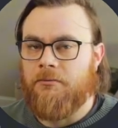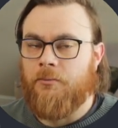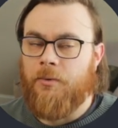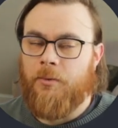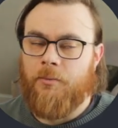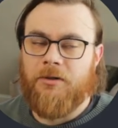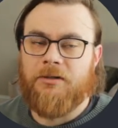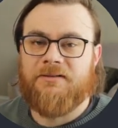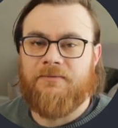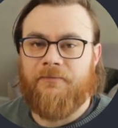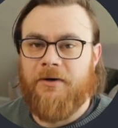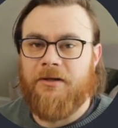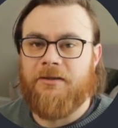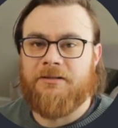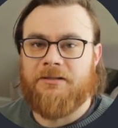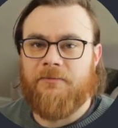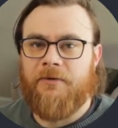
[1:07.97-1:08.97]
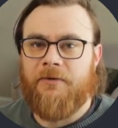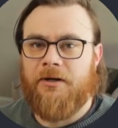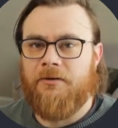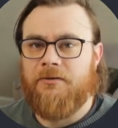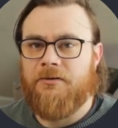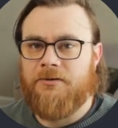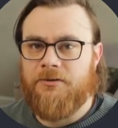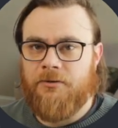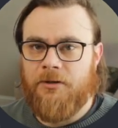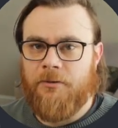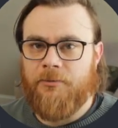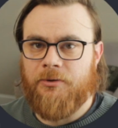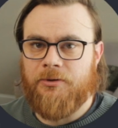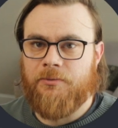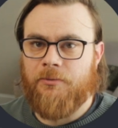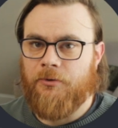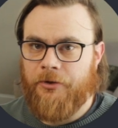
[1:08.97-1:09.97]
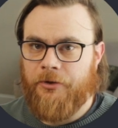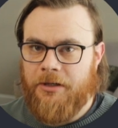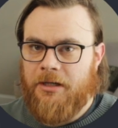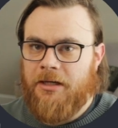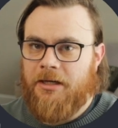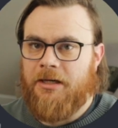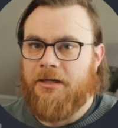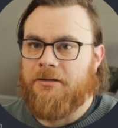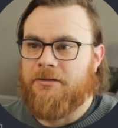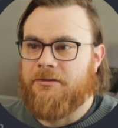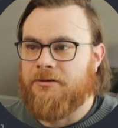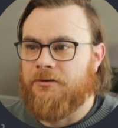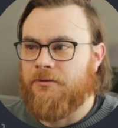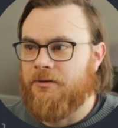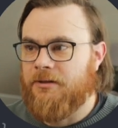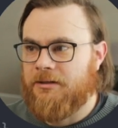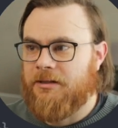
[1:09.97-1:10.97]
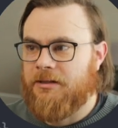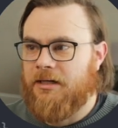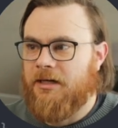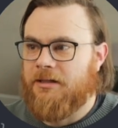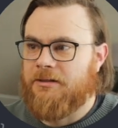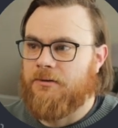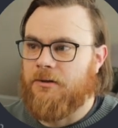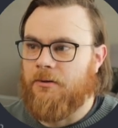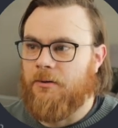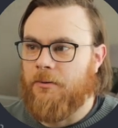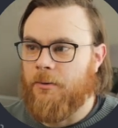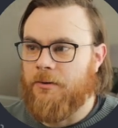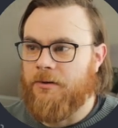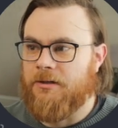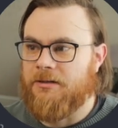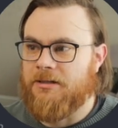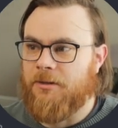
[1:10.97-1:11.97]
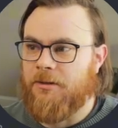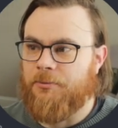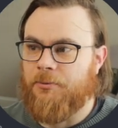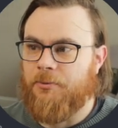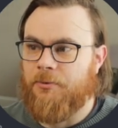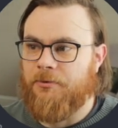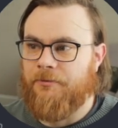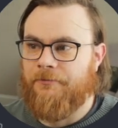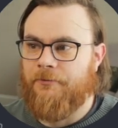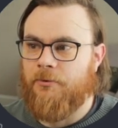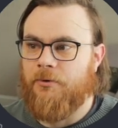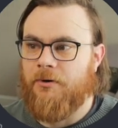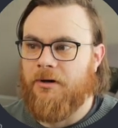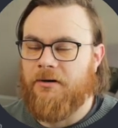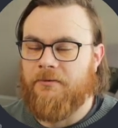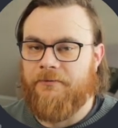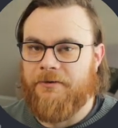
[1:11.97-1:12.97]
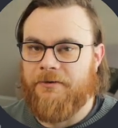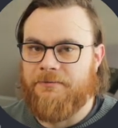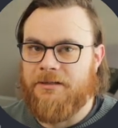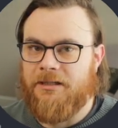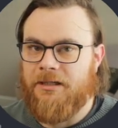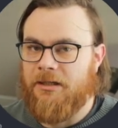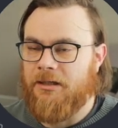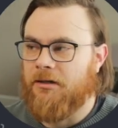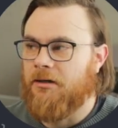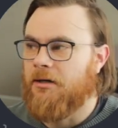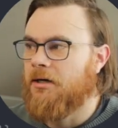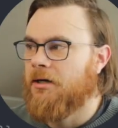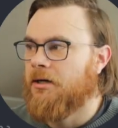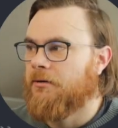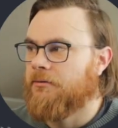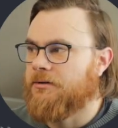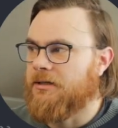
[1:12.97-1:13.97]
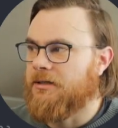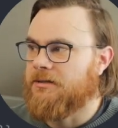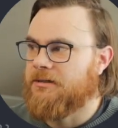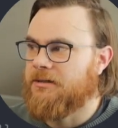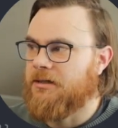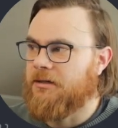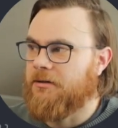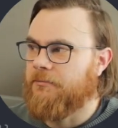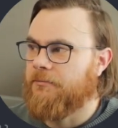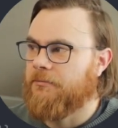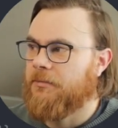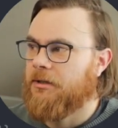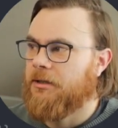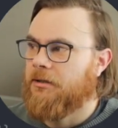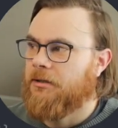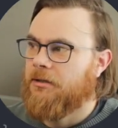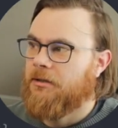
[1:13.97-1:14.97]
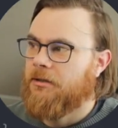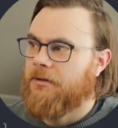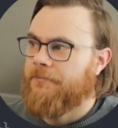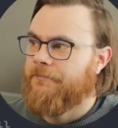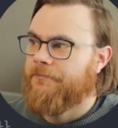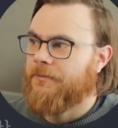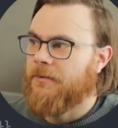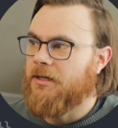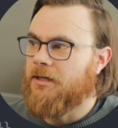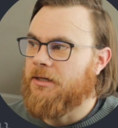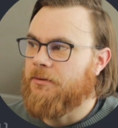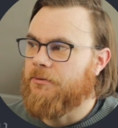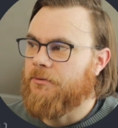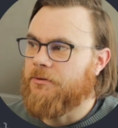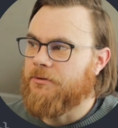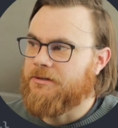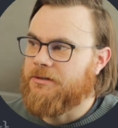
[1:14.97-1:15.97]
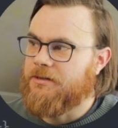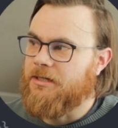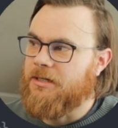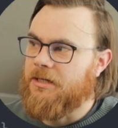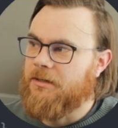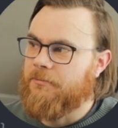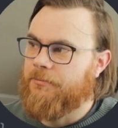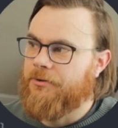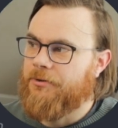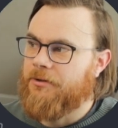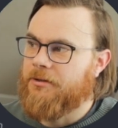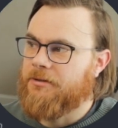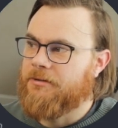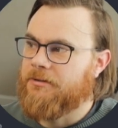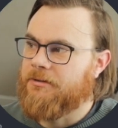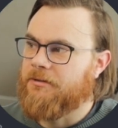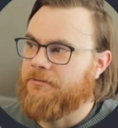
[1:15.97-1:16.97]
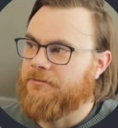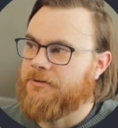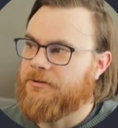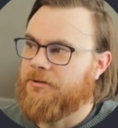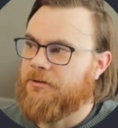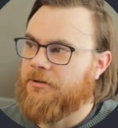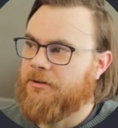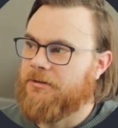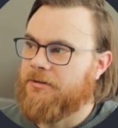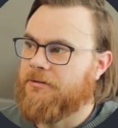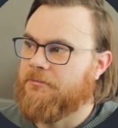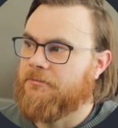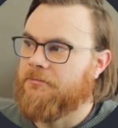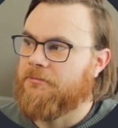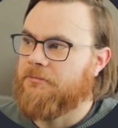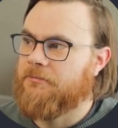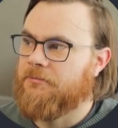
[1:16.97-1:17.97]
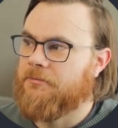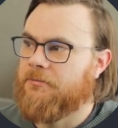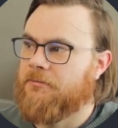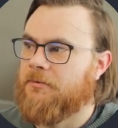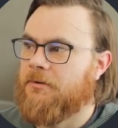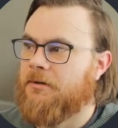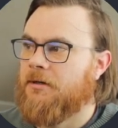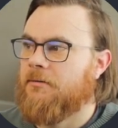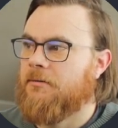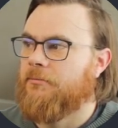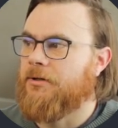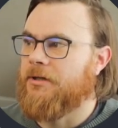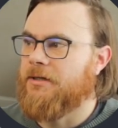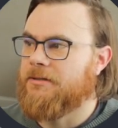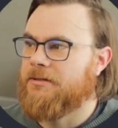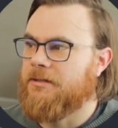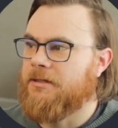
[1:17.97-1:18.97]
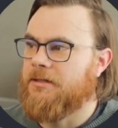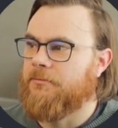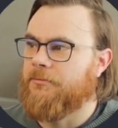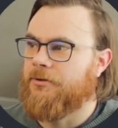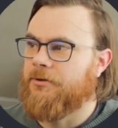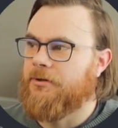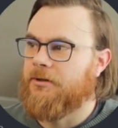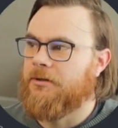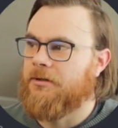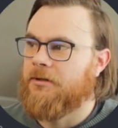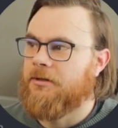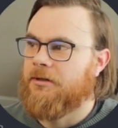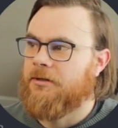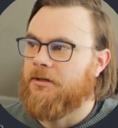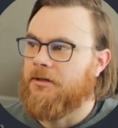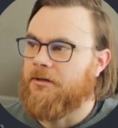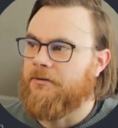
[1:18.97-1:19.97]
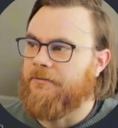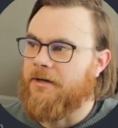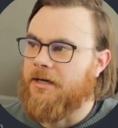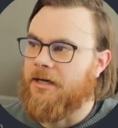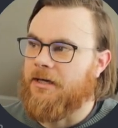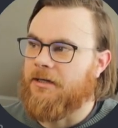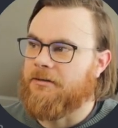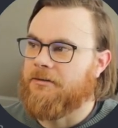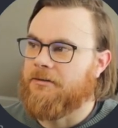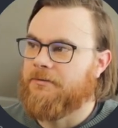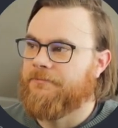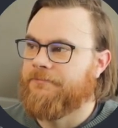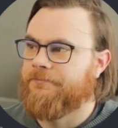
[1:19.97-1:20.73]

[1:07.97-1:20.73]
We want to find the sum value of the two numbers we're looking at. So in this case, in the example with 4 and 15, we'll say sum equals the input of start plus the input of end.